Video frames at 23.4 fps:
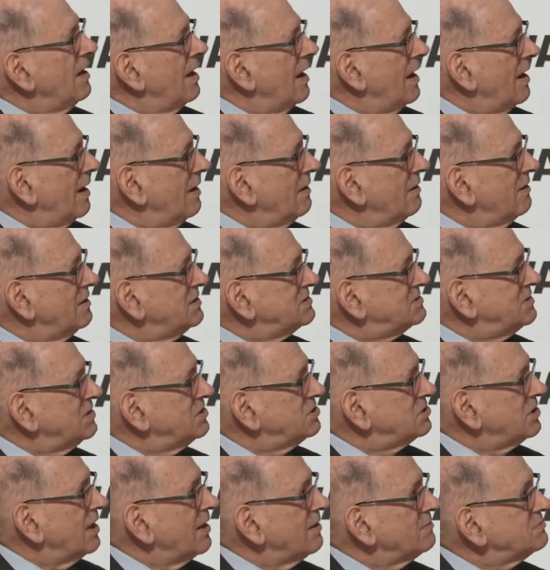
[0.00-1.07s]
And these
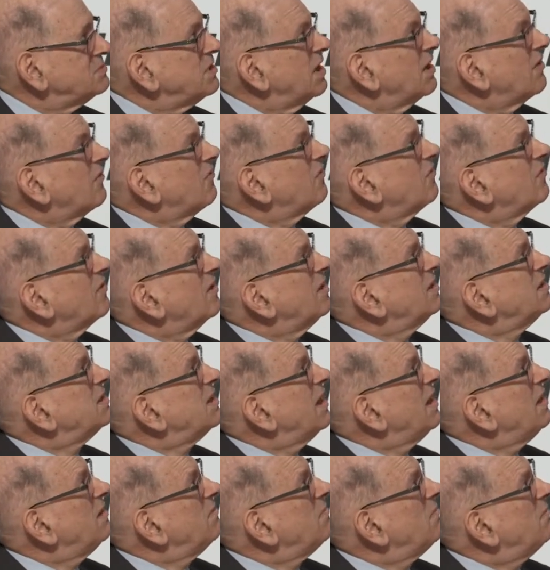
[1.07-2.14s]
digital objects
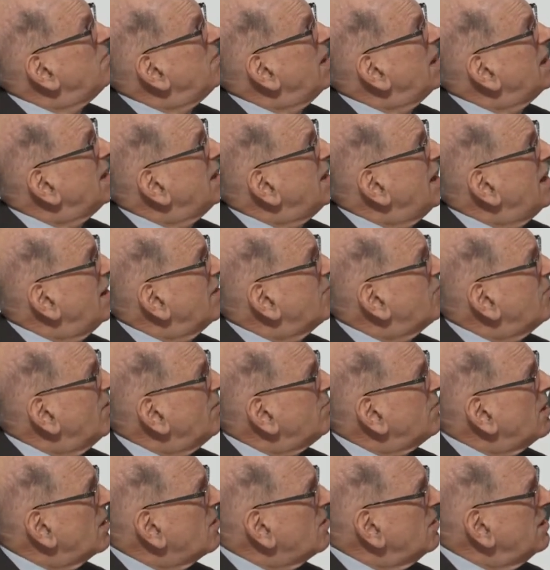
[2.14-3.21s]
contain metadata. So
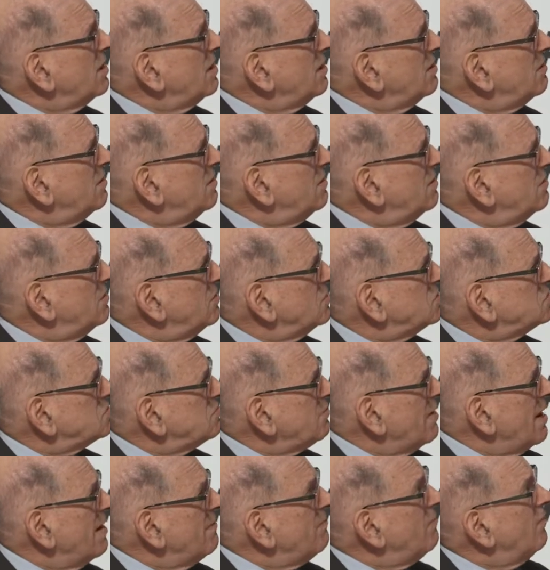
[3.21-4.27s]
I'm not going to
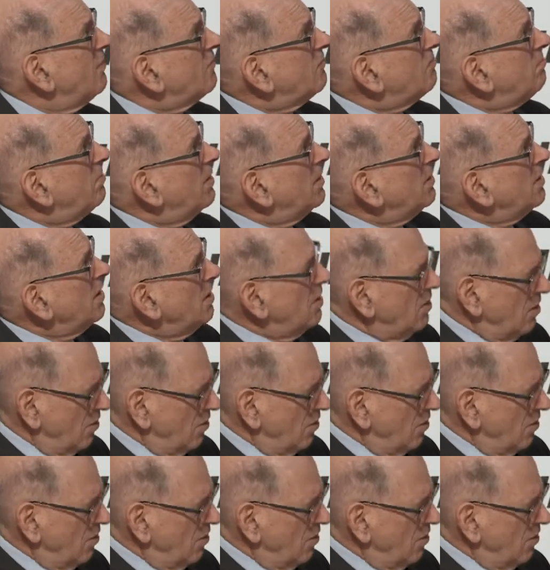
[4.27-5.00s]
describe this, but